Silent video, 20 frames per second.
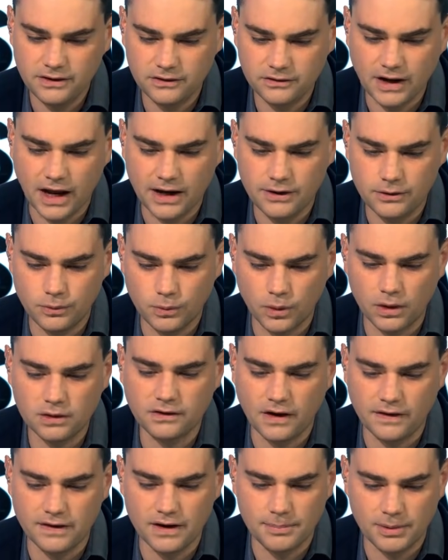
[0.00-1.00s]
this guy who
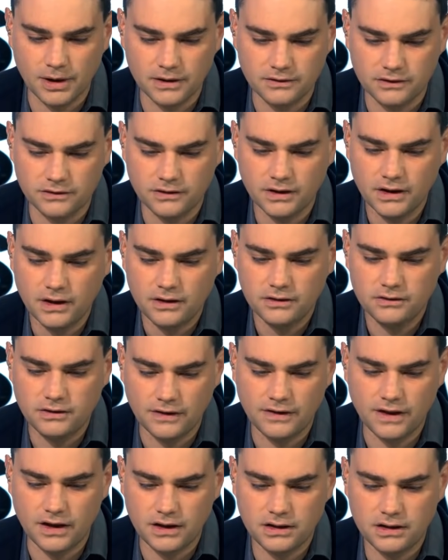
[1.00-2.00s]
worked on The Apprentice
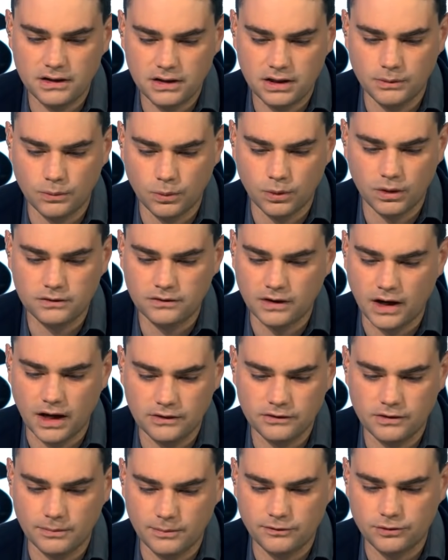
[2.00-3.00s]
said that he worked
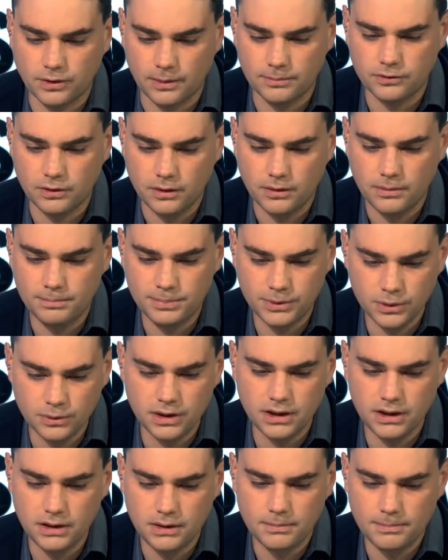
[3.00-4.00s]
on some of Trump's
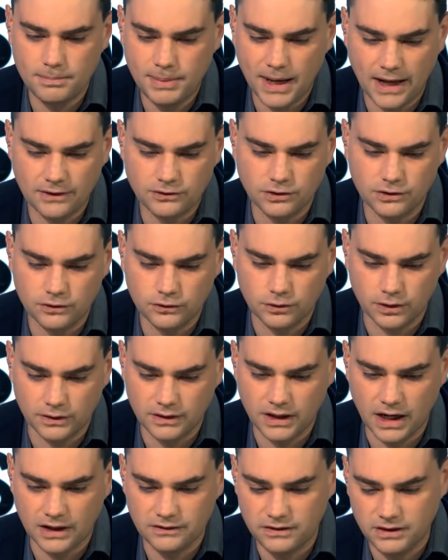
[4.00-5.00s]
beauty pageants
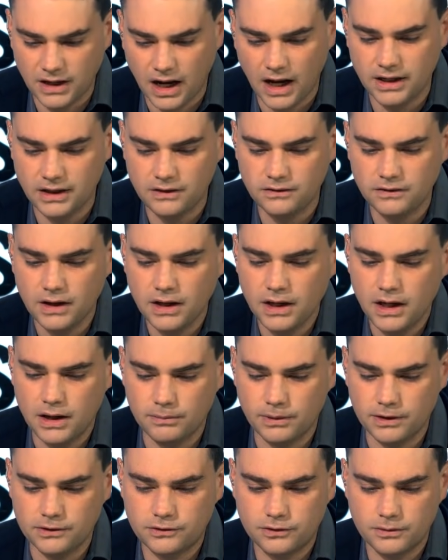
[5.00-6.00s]
during the 1990s,
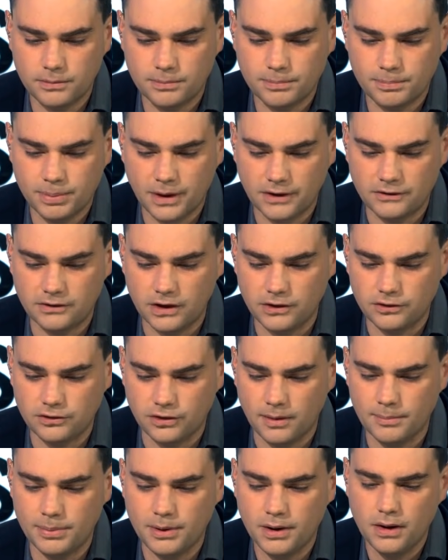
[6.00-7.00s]
in which President
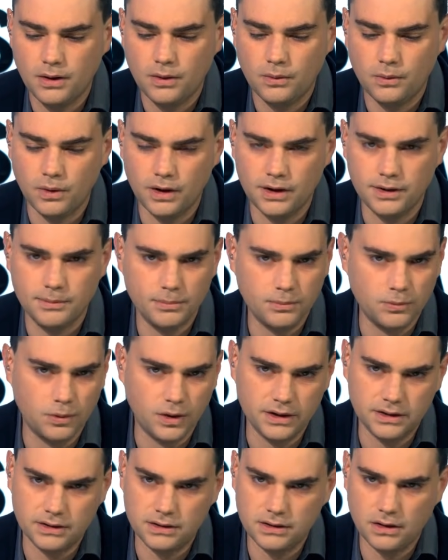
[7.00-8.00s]
Trump would
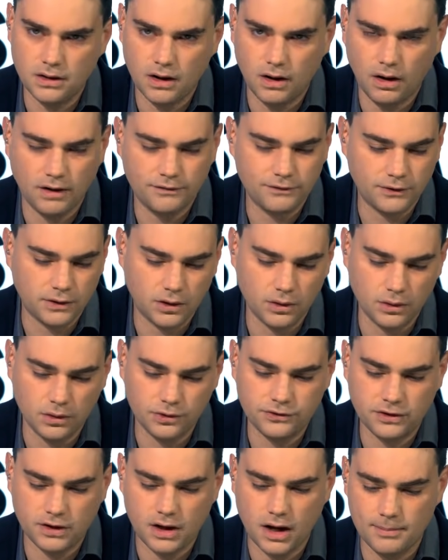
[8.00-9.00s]
would offer
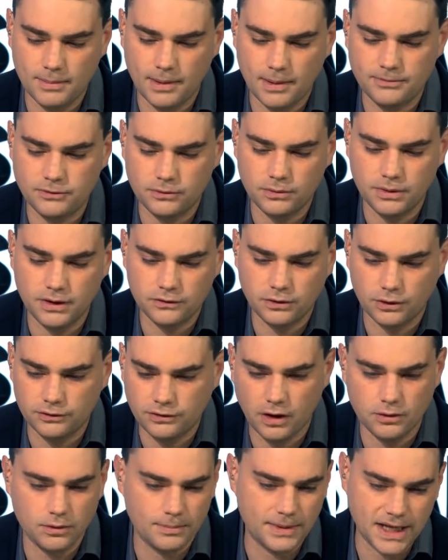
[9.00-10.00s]
girls to come up to his
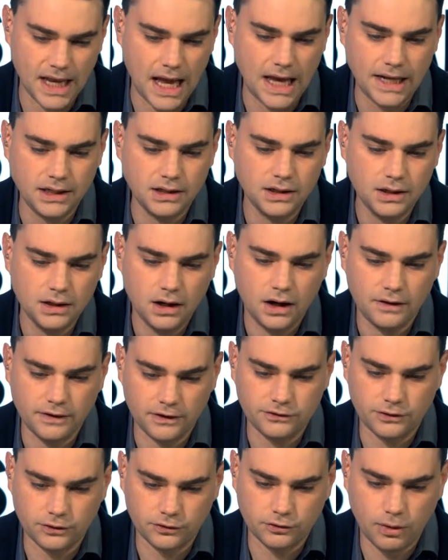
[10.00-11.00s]
hotel room again,
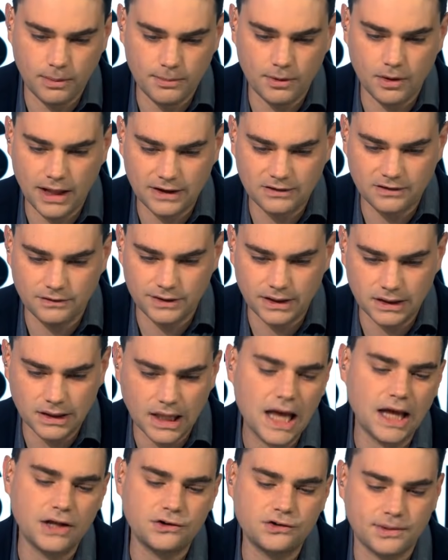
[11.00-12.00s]
unless there's criminal activity
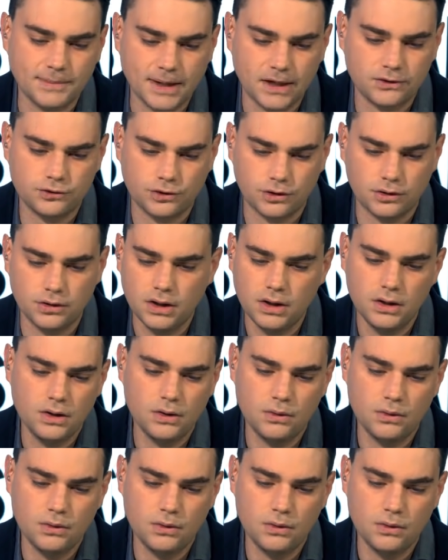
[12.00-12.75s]
alleged. I'm not sure